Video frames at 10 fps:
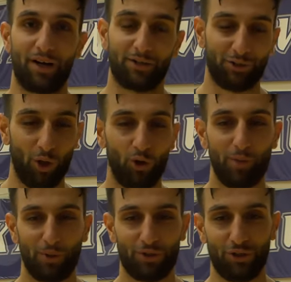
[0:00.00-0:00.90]
Slowly
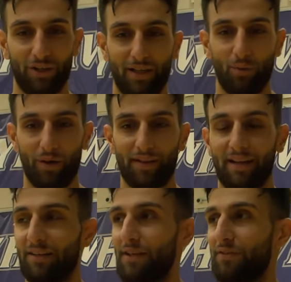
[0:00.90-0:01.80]
but surely, one thing
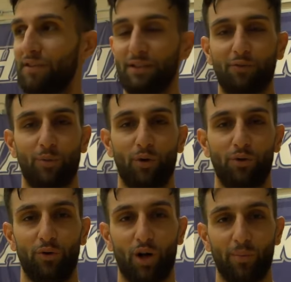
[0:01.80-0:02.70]
that I've definitely seen from all the
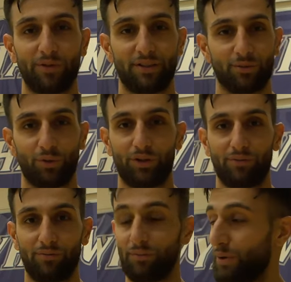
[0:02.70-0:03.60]
newcomers is
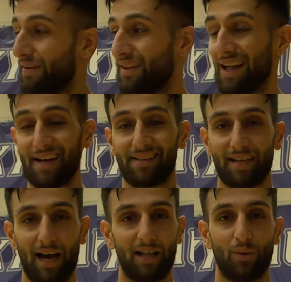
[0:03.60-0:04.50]
we have a lot of
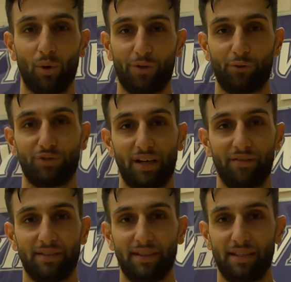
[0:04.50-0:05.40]
talent, 1 through
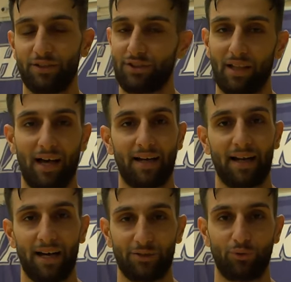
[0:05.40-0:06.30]
17, just a lot of
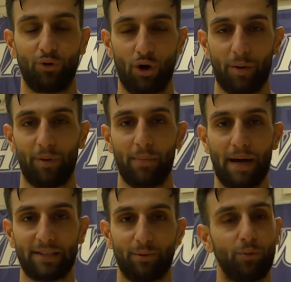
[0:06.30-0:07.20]
guys who know how to play
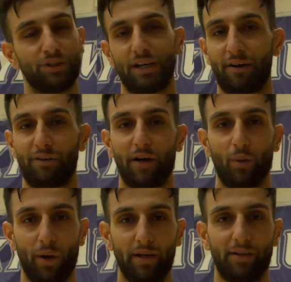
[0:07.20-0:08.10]
basketball. We just got to find a
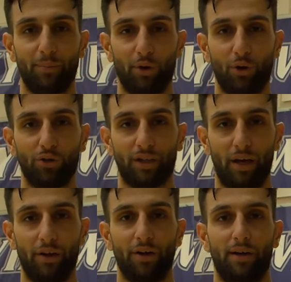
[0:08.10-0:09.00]
way to put it all
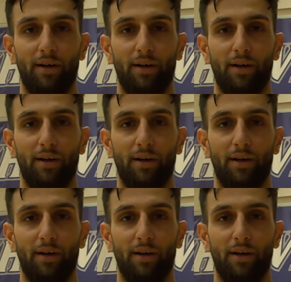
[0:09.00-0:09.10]
together.